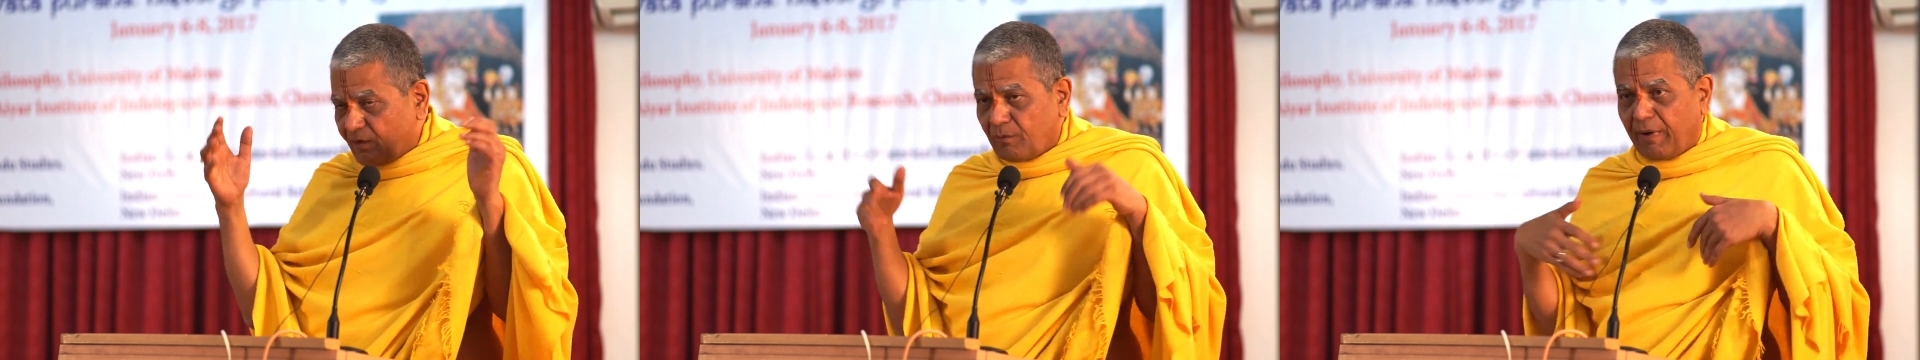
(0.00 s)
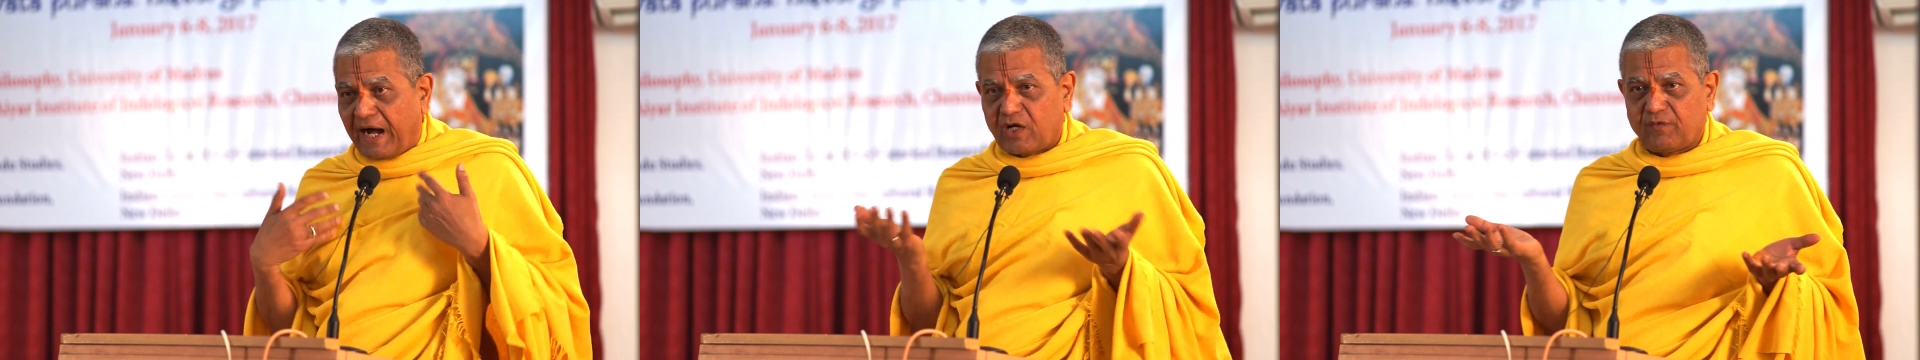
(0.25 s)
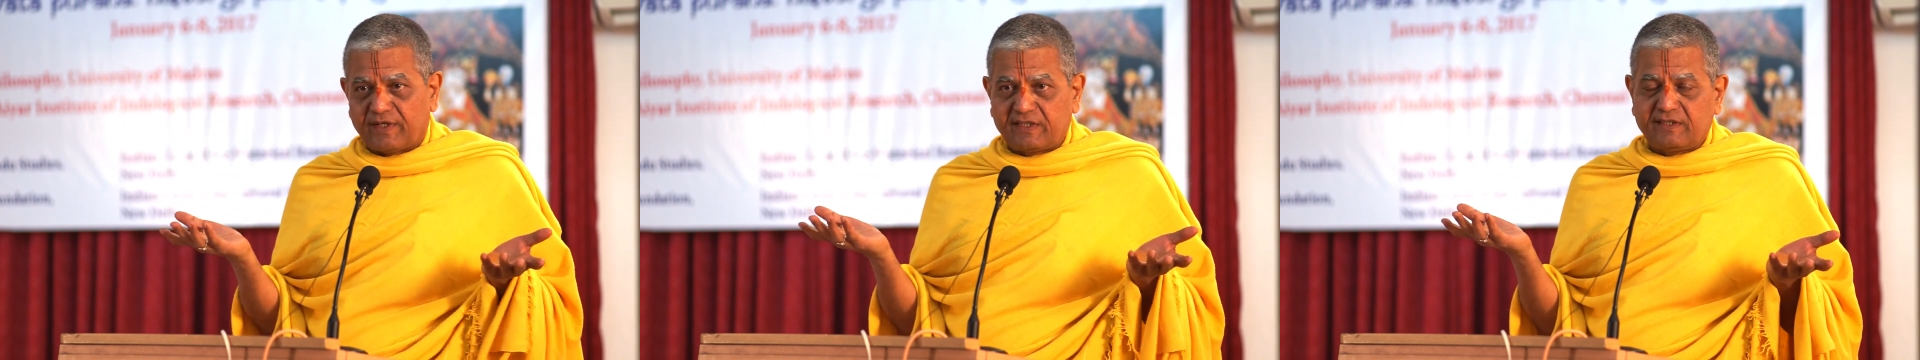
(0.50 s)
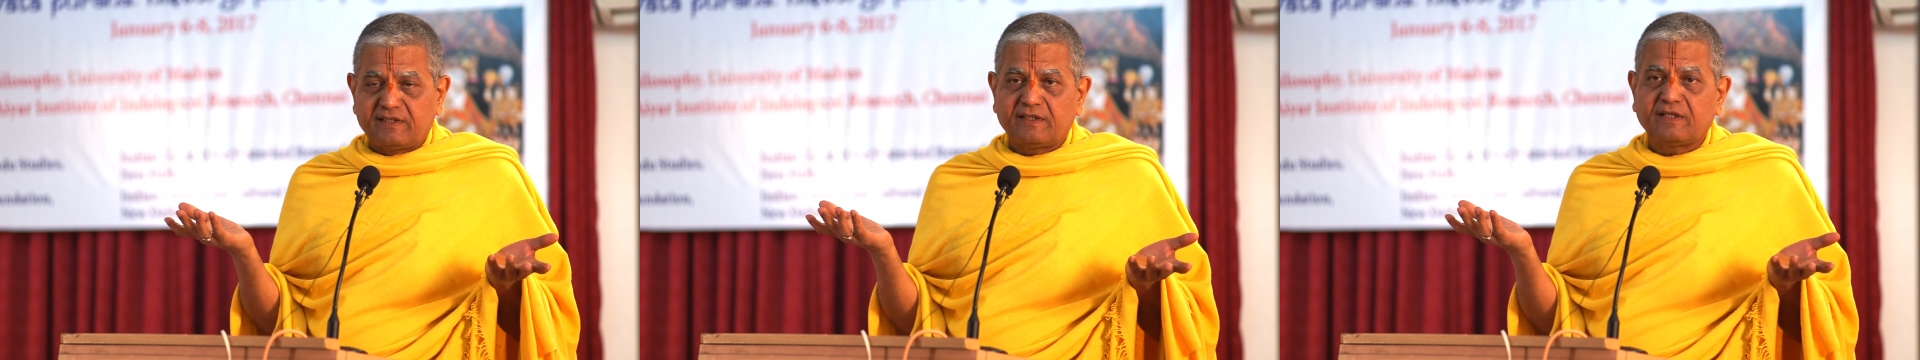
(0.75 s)

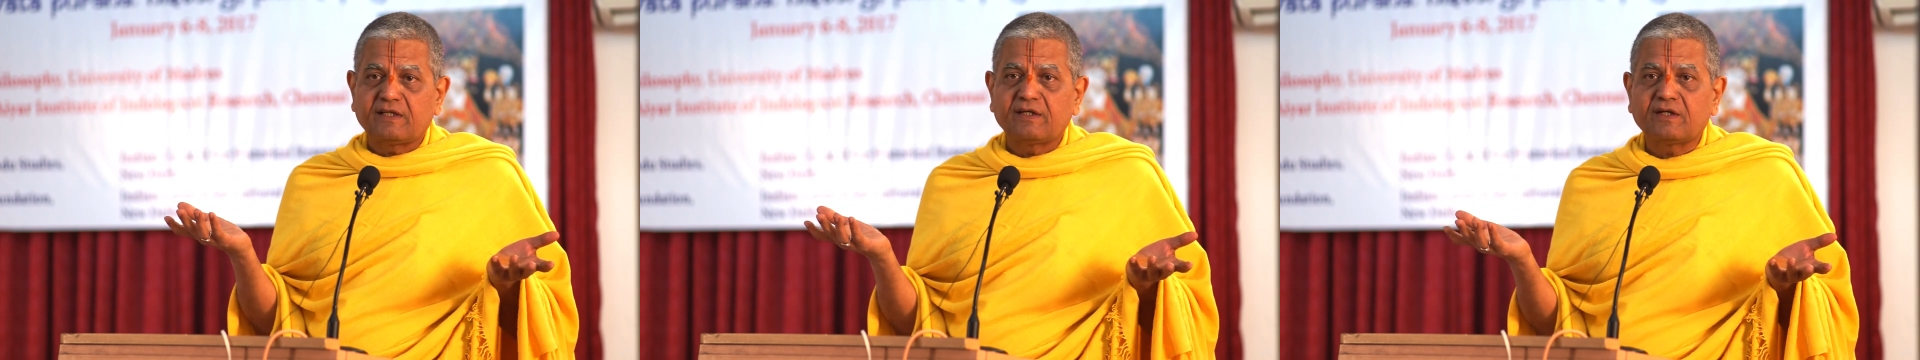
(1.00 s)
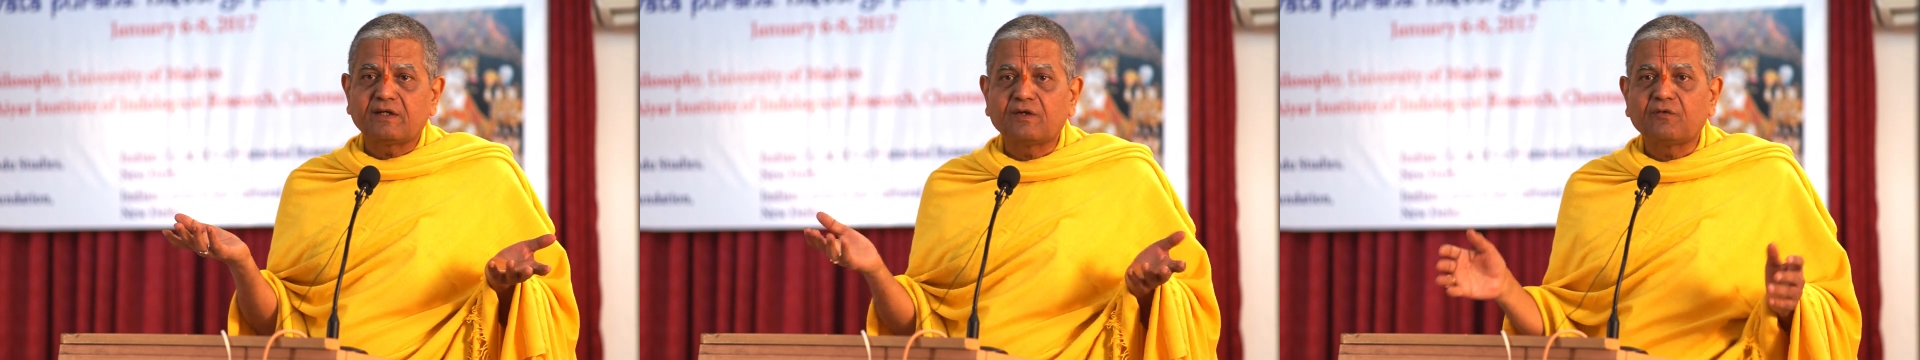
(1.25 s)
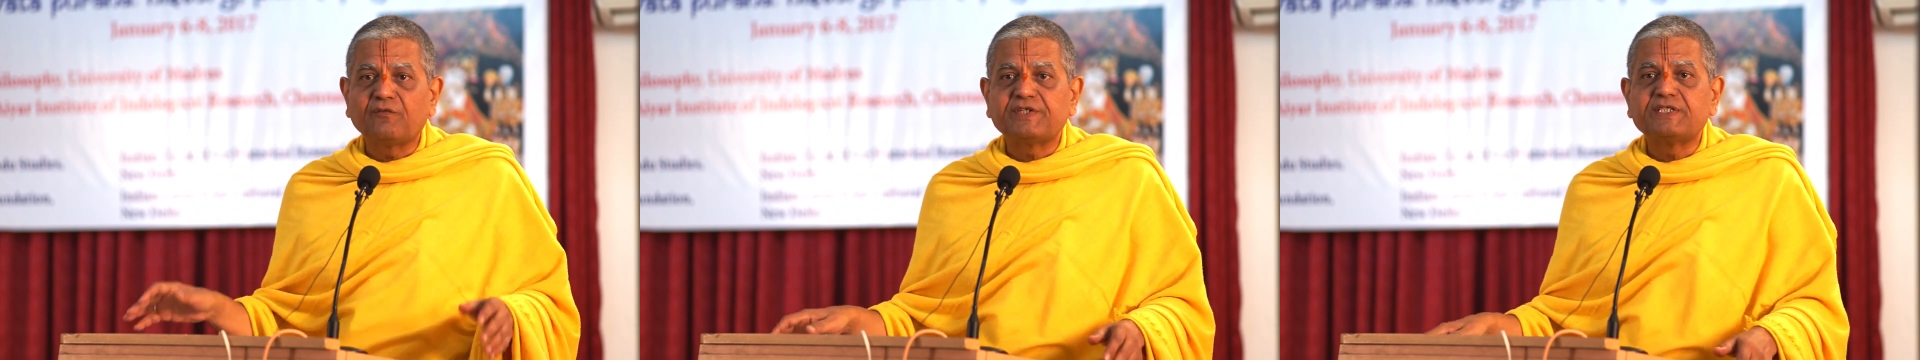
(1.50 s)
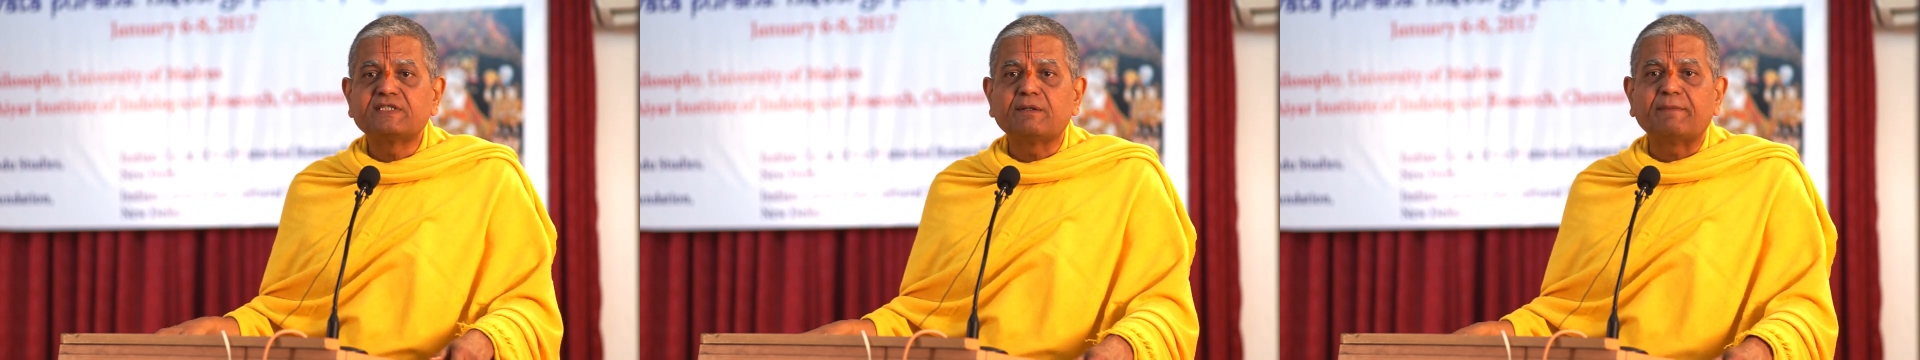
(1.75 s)
Bhagavat,
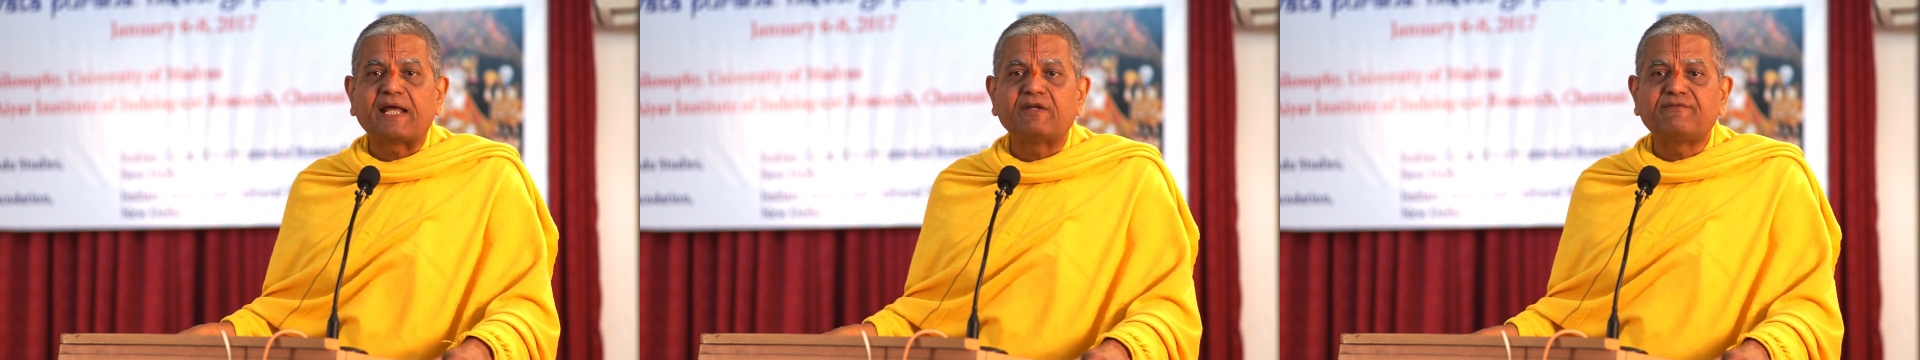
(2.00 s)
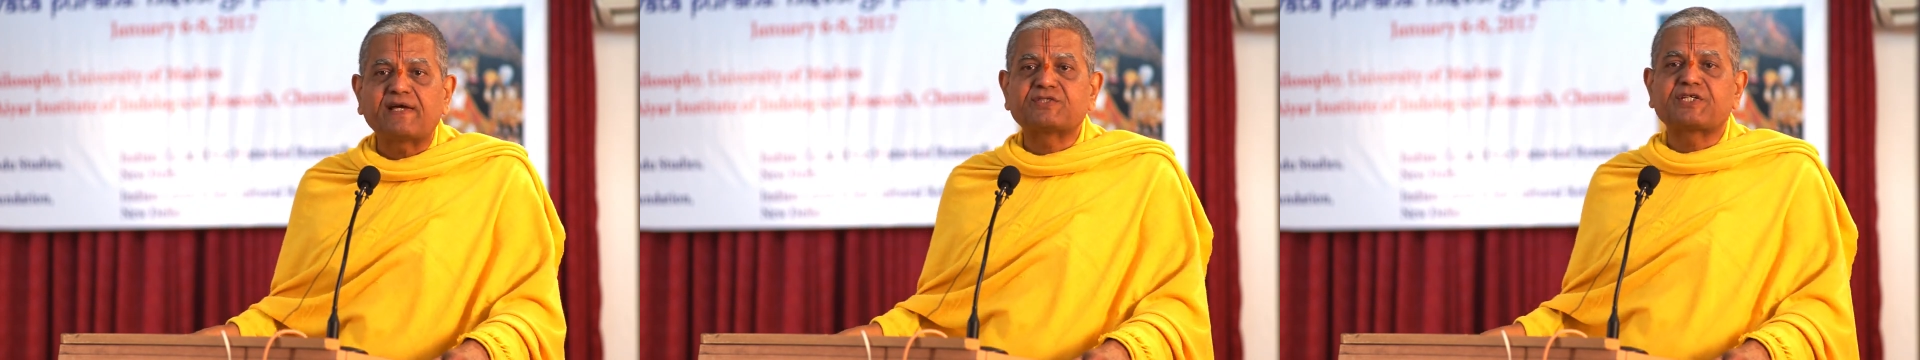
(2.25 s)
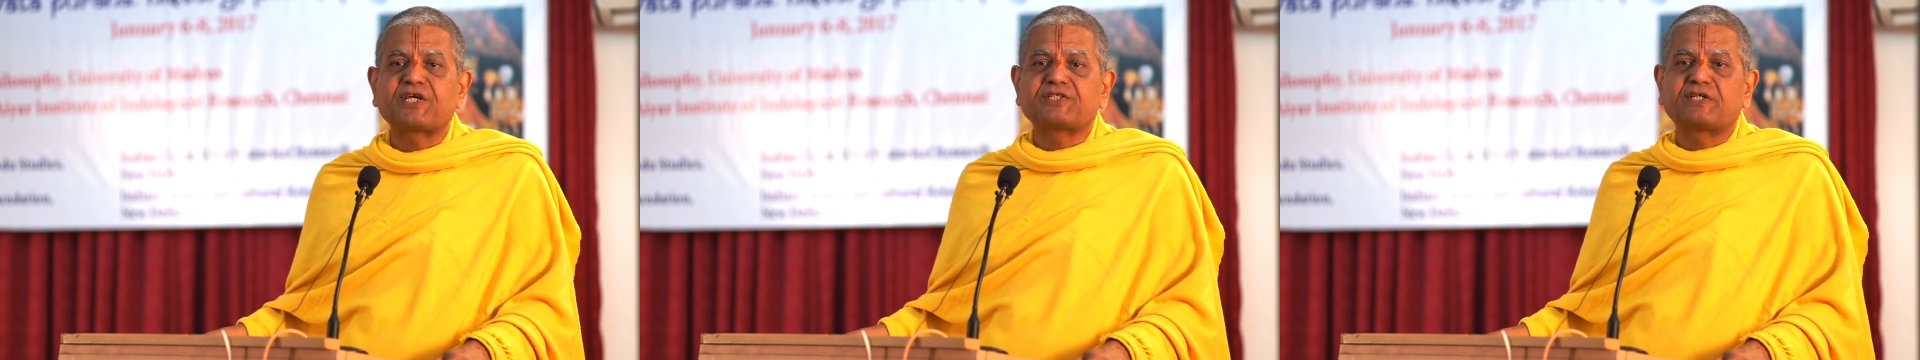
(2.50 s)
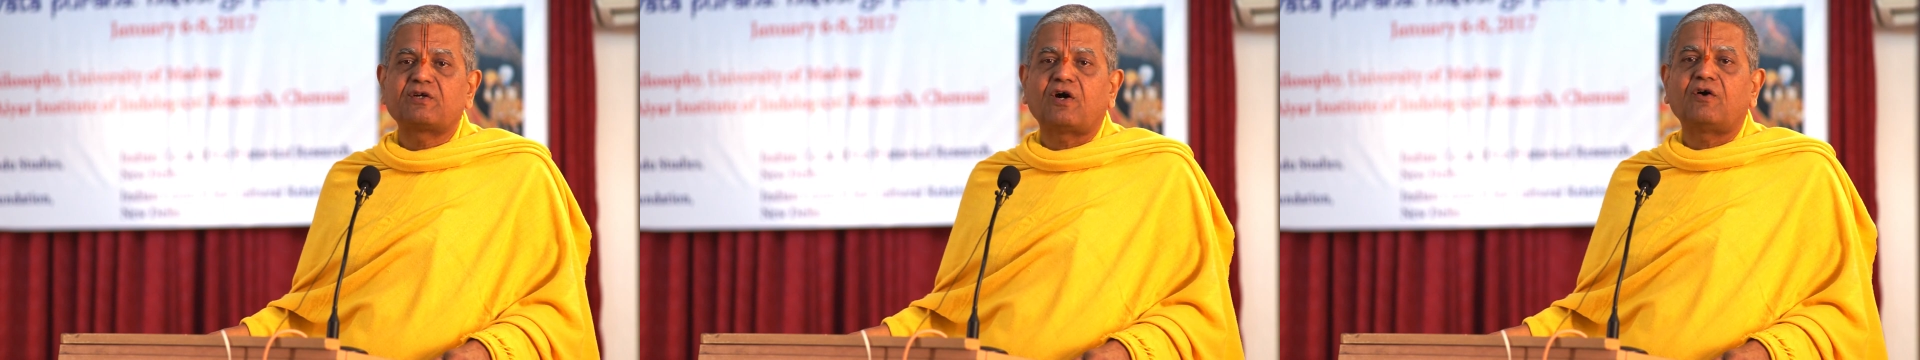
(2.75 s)
which is the manifestation